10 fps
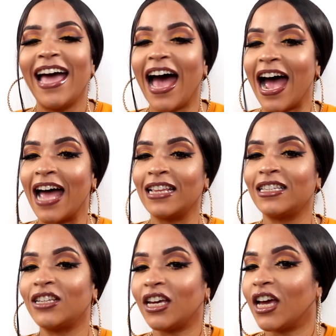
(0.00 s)

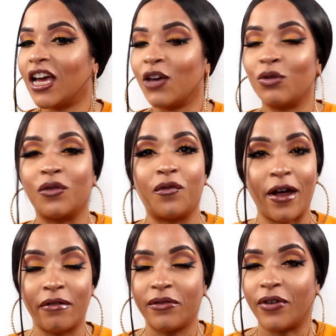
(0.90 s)
and it was
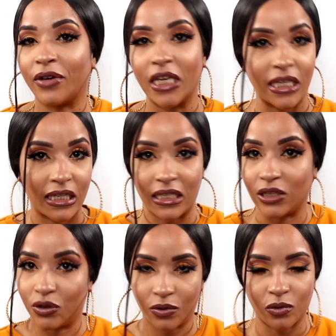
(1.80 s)
very easy to
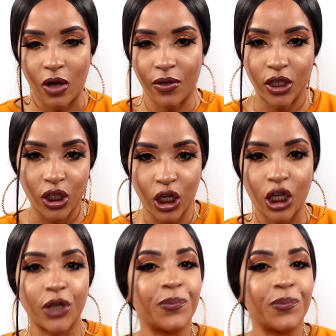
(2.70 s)
do as well, this look.